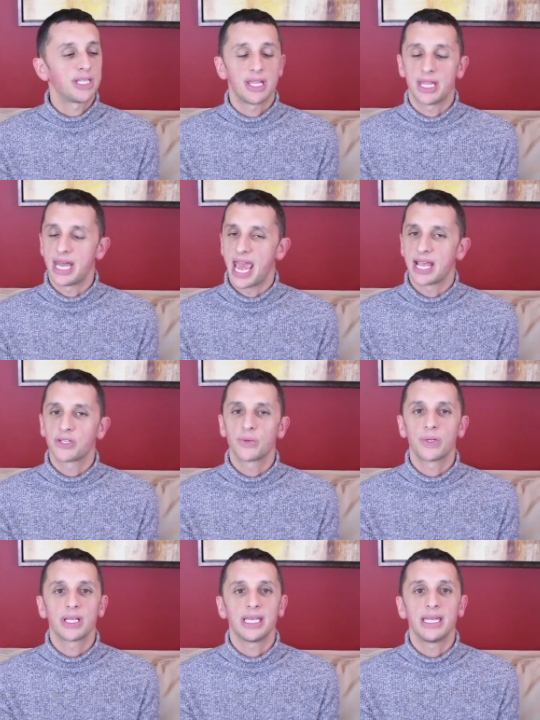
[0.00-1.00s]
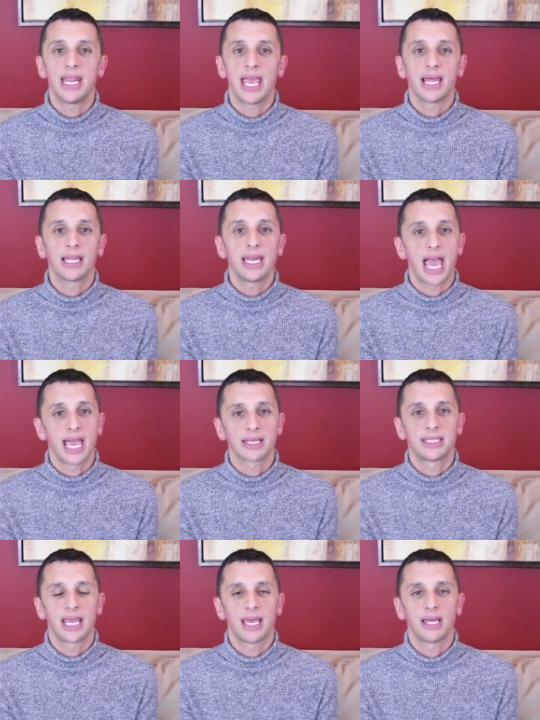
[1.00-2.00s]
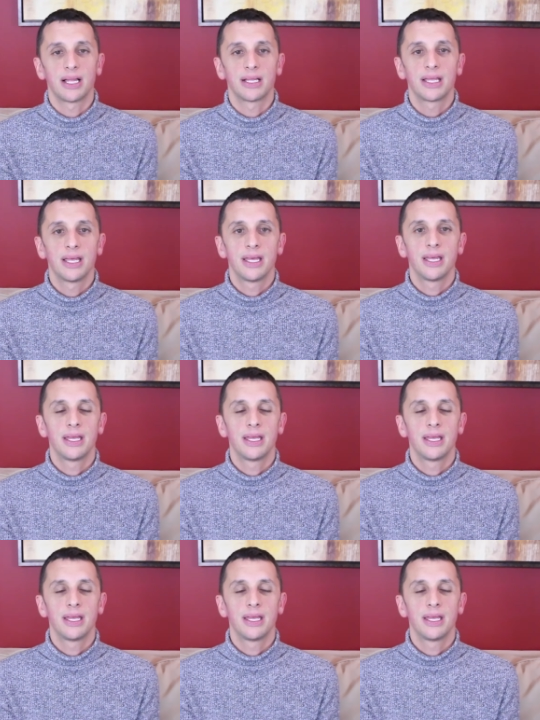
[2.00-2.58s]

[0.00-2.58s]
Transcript: to the natural inhale and exhale,